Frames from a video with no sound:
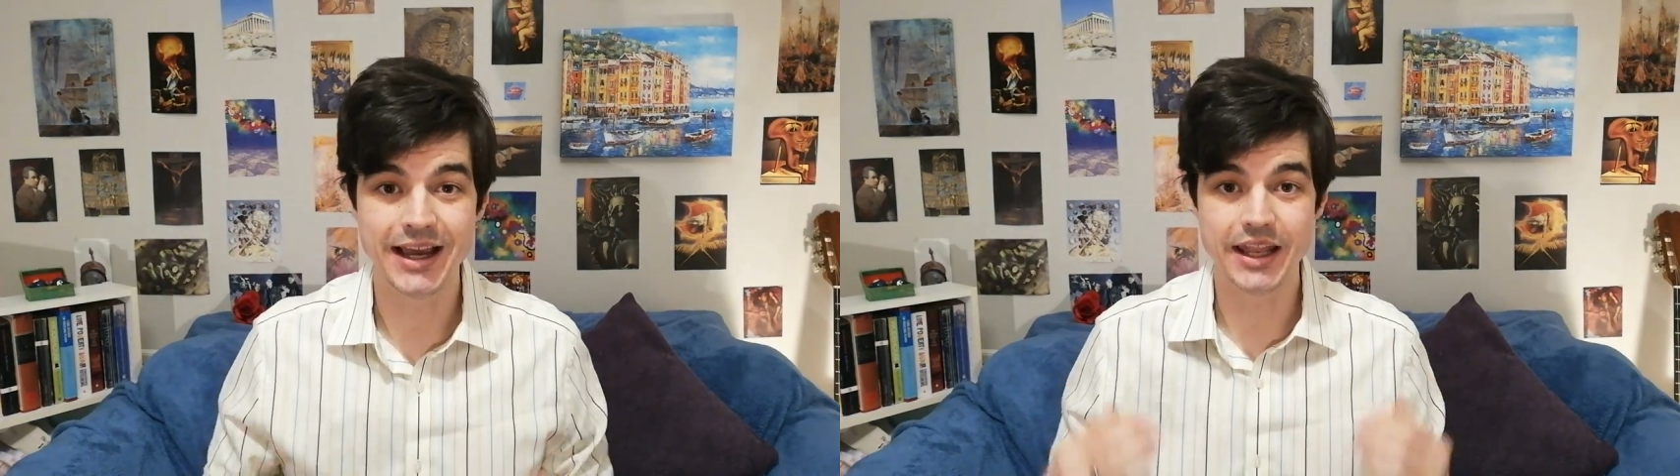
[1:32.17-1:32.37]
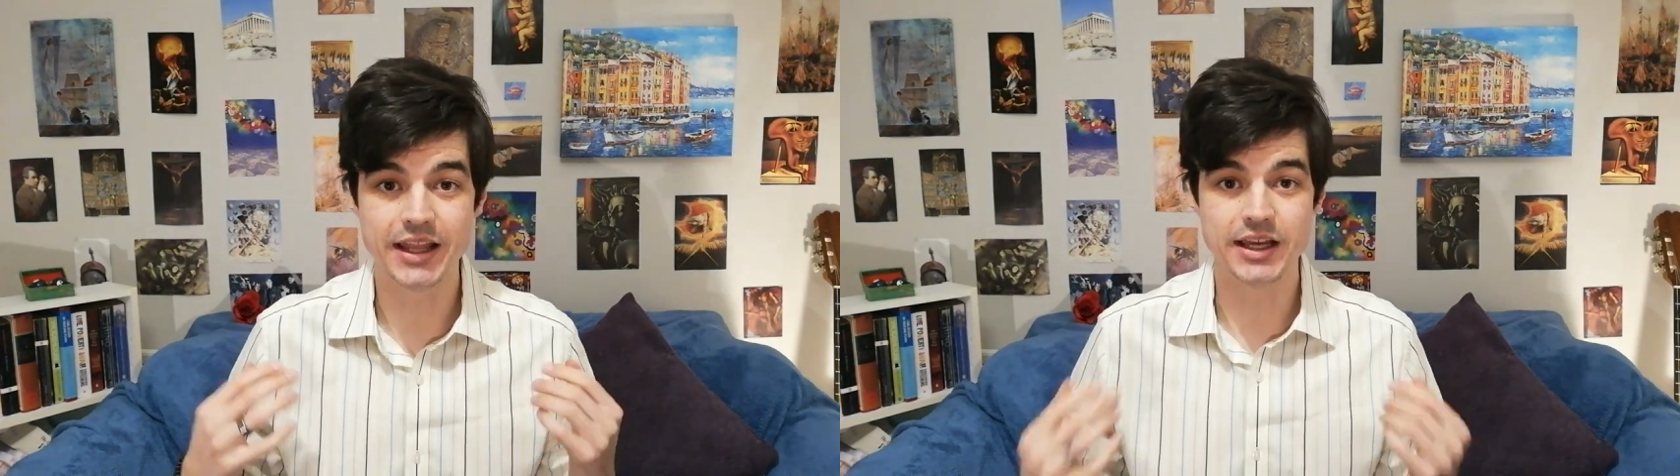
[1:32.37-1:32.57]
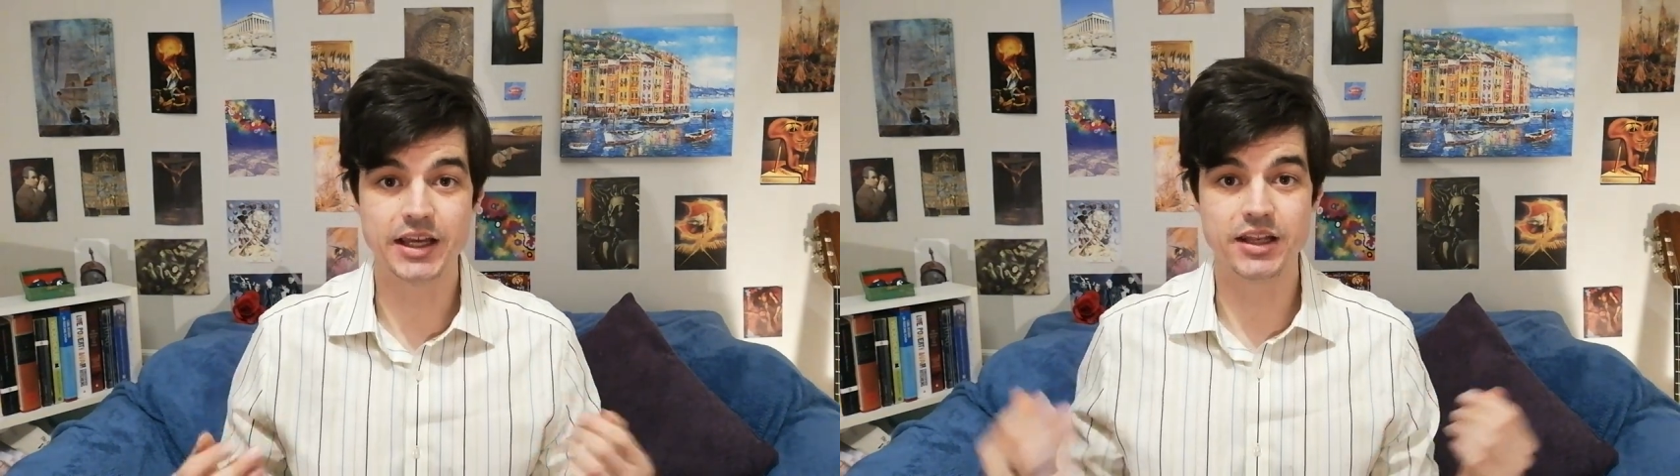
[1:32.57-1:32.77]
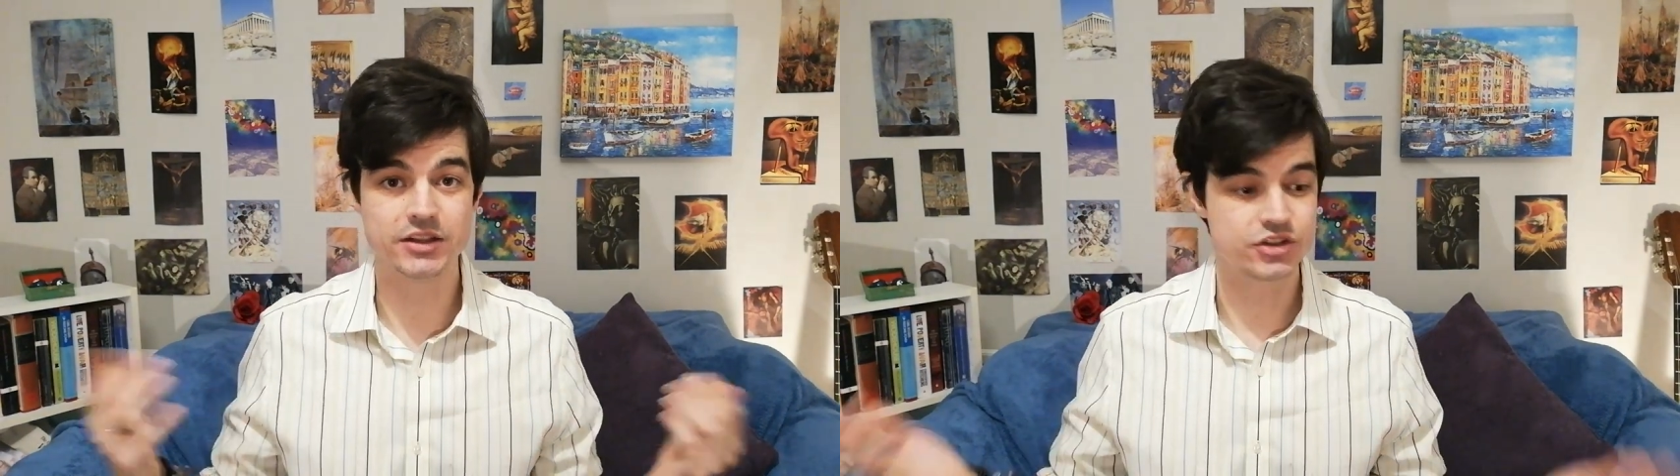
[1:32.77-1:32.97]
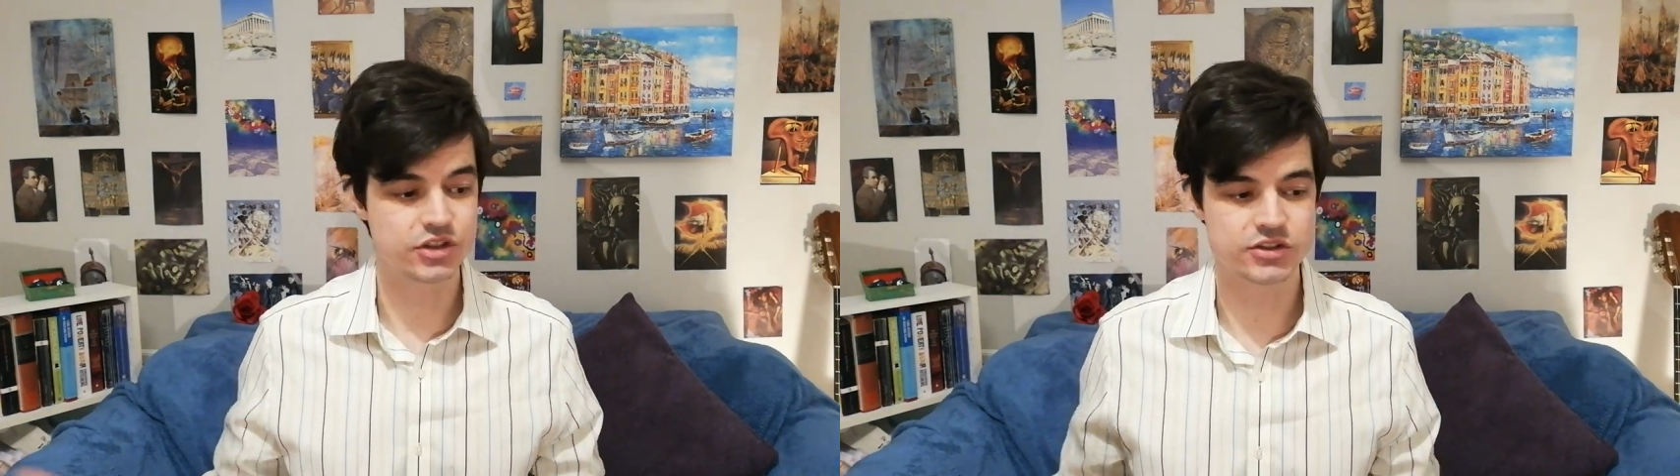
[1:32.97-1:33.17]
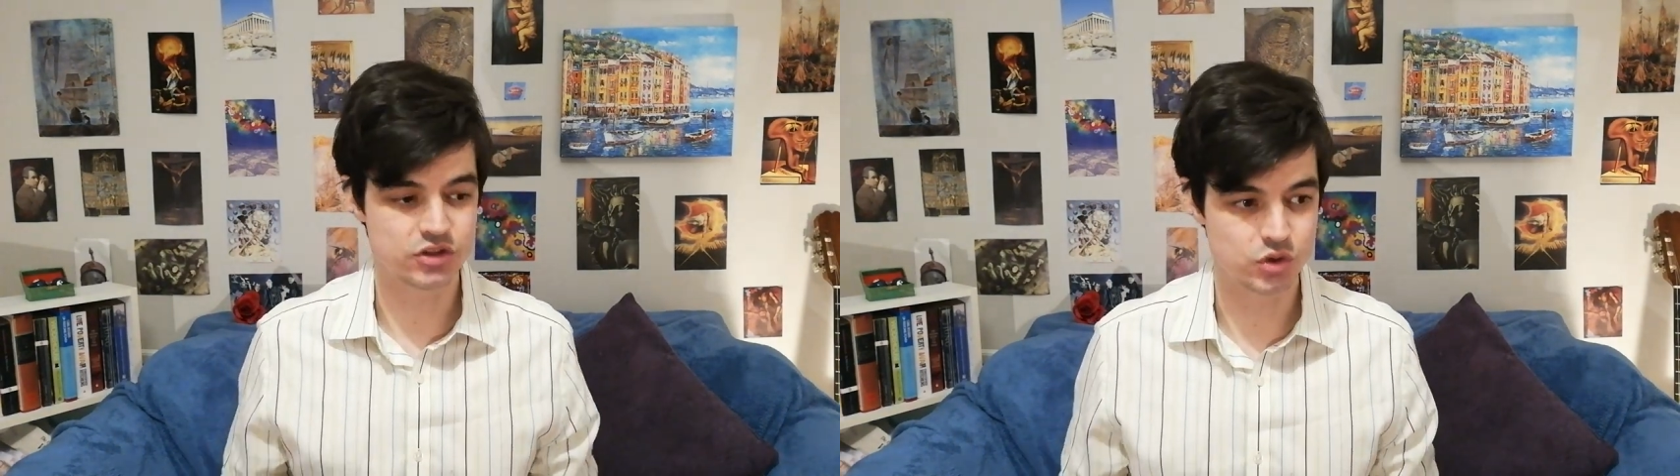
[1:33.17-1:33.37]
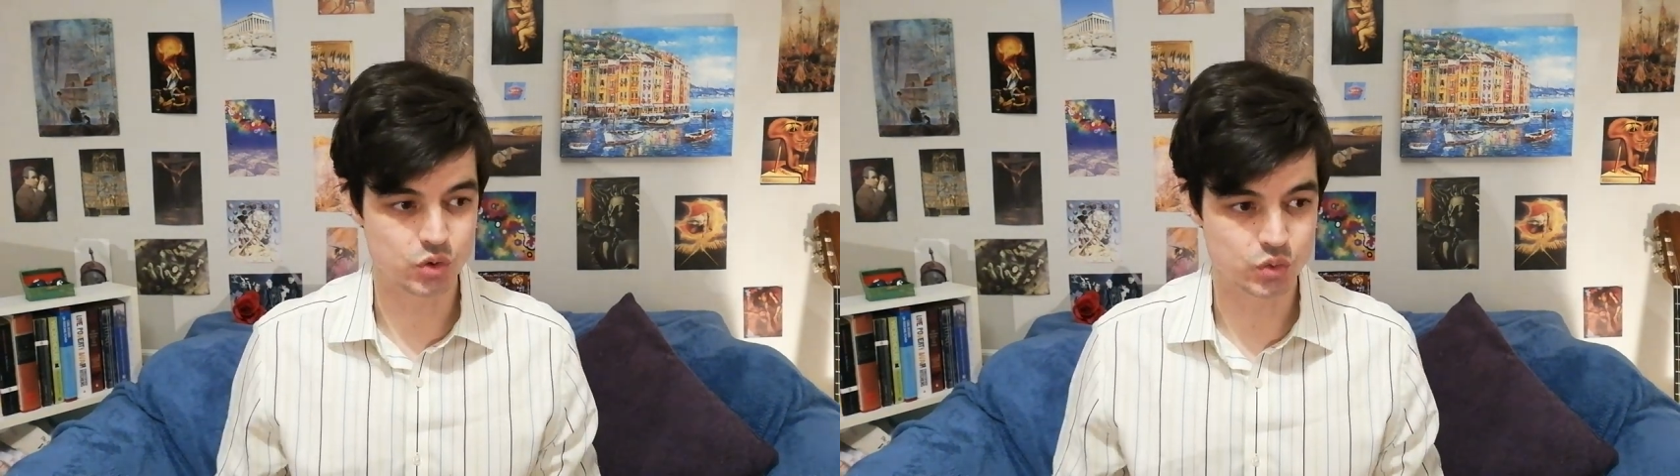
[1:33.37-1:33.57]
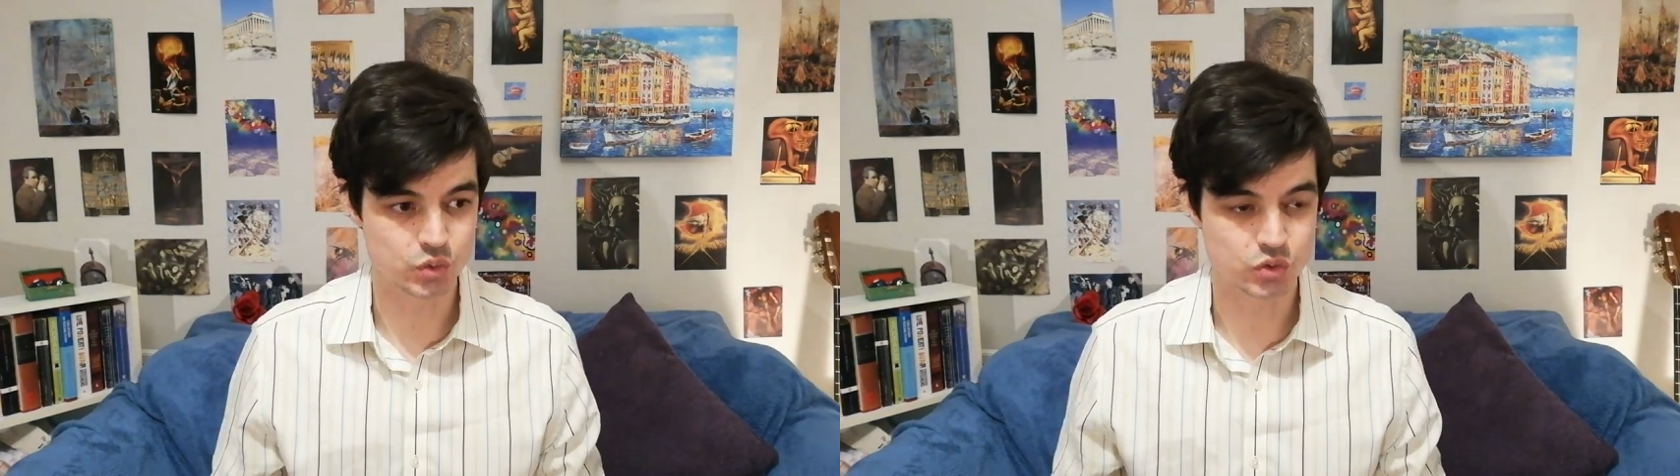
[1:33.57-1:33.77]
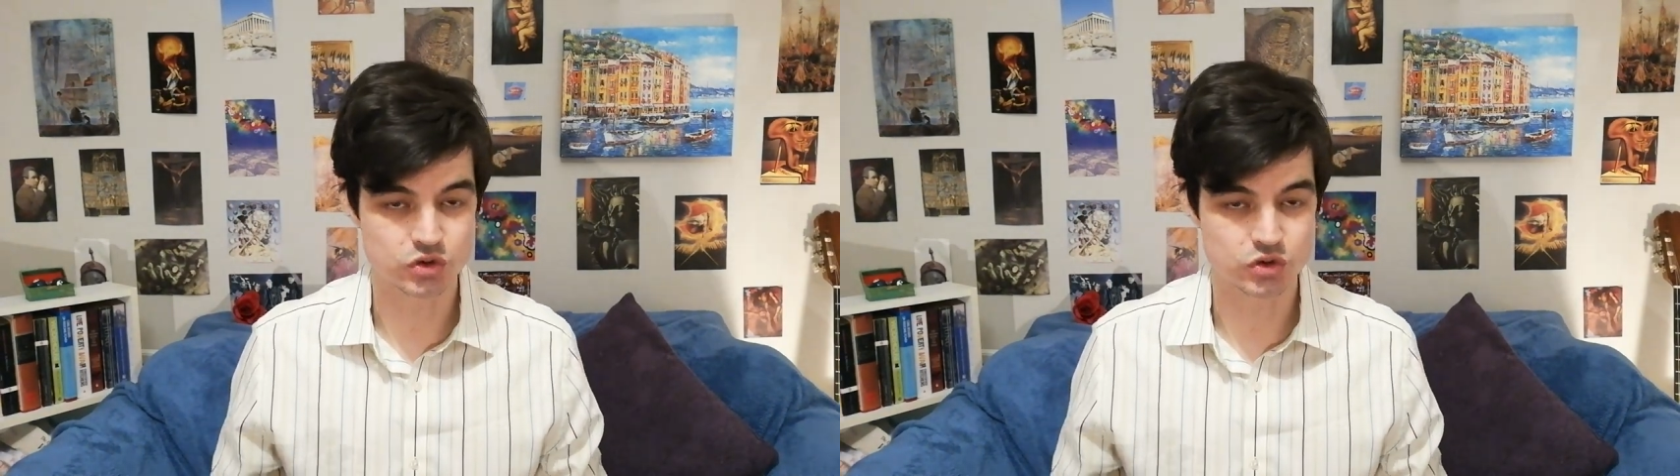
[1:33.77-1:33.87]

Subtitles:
and it's just to